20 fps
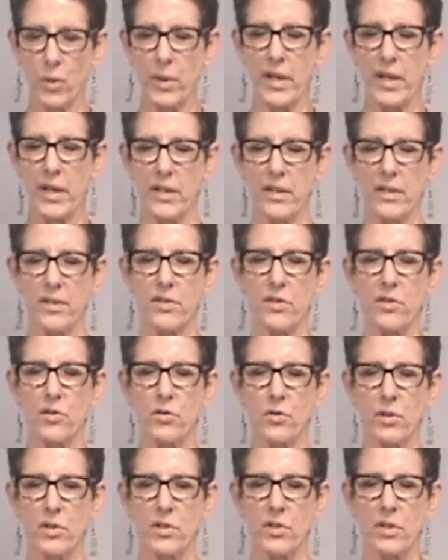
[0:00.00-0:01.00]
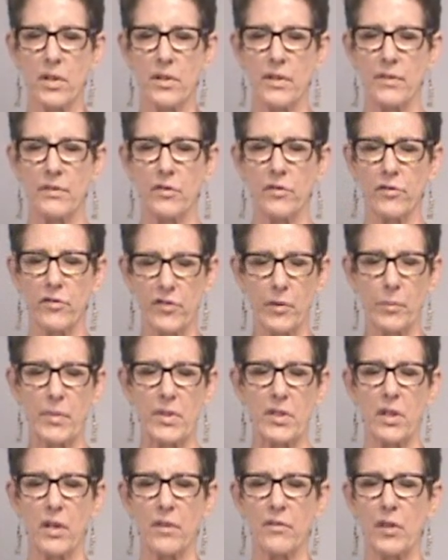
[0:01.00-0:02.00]
joy, it is the source of the
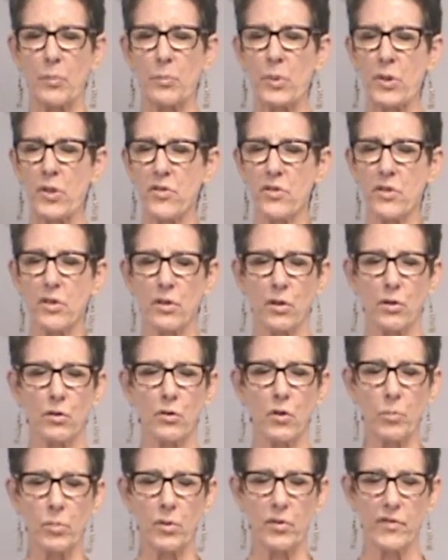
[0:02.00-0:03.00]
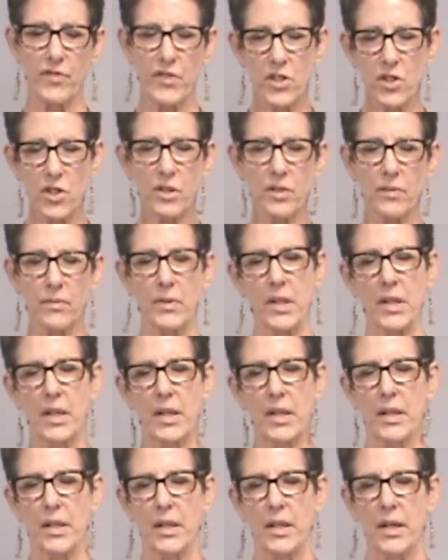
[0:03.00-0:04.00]
fulfillment of our personal and global vision,
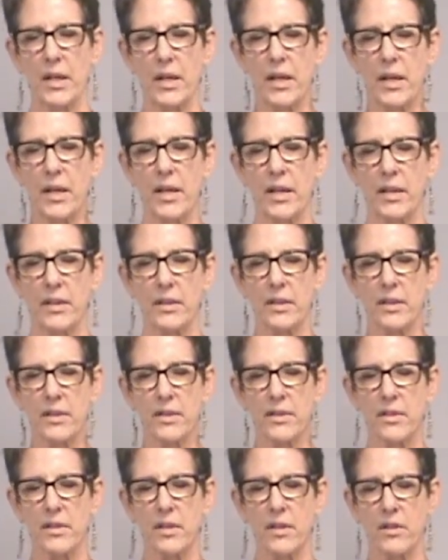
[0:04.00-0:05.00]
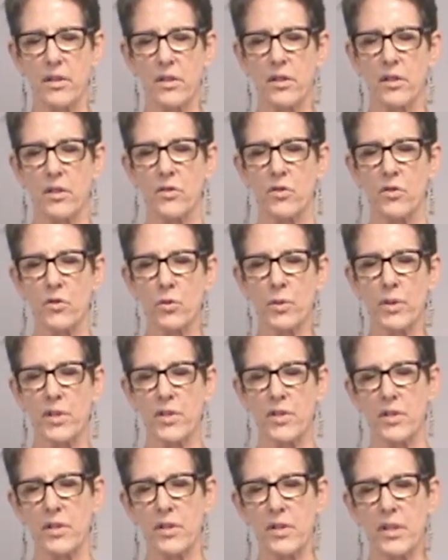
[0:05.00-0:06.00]
and it is the
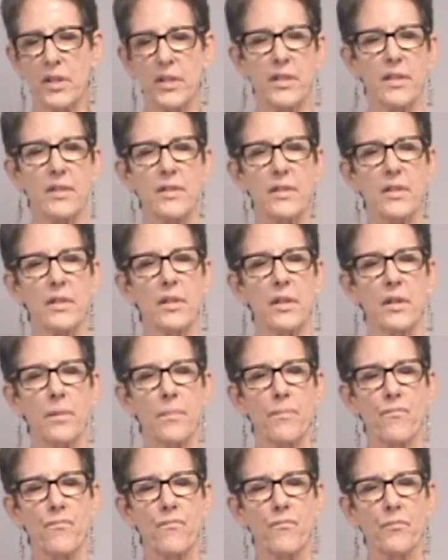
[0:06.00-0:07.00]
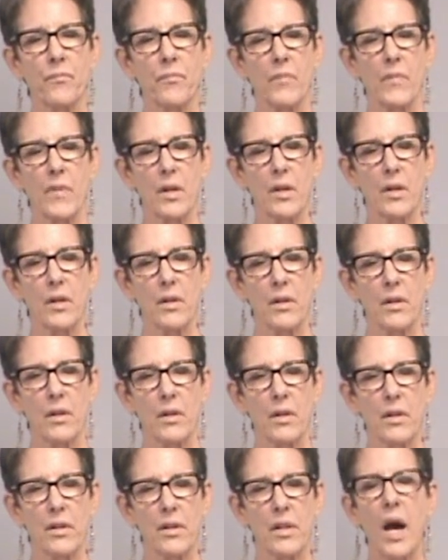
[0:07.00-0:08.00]
source, it is
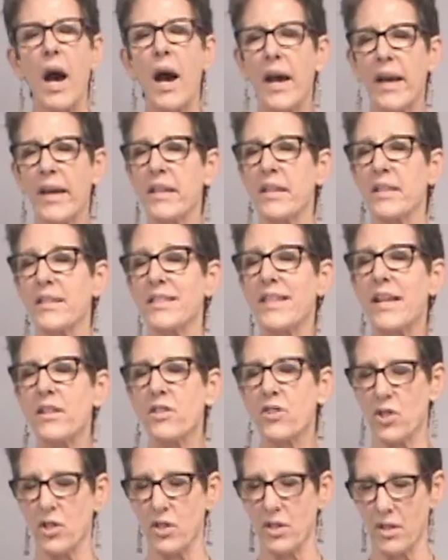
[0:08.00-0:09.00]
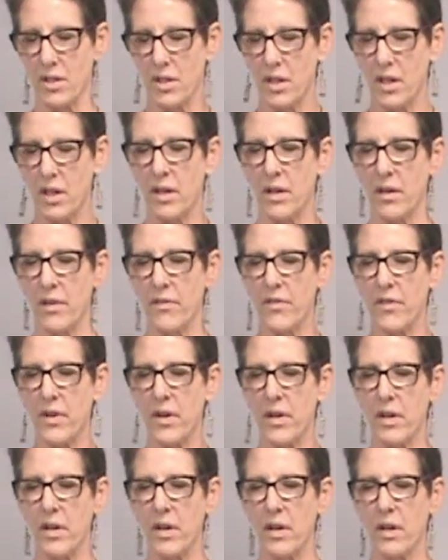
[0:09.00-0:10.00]
the high intention
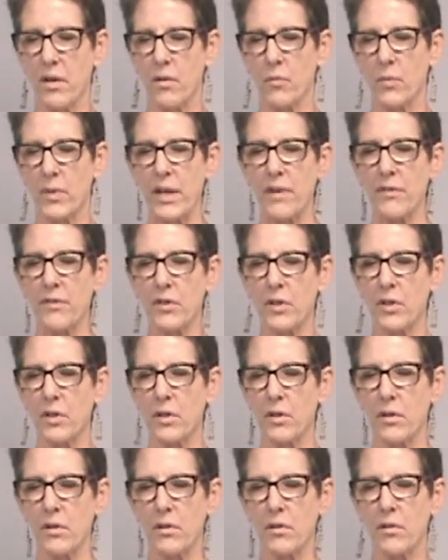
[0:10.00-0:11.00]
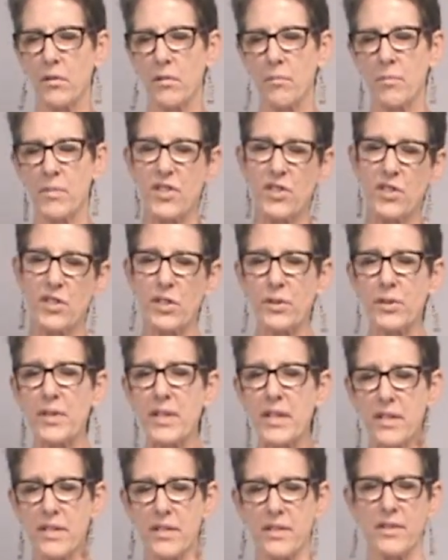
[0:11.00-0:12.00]
of whatever
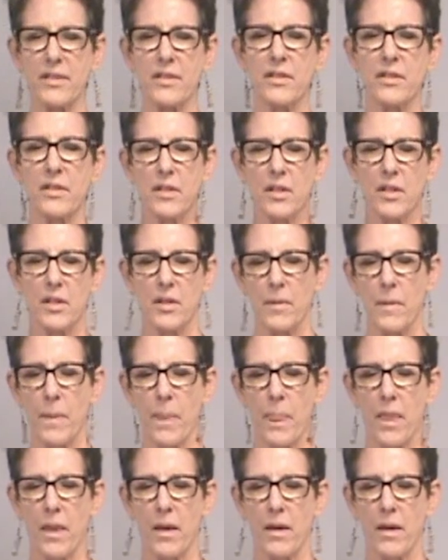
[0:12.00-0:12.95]
mysterious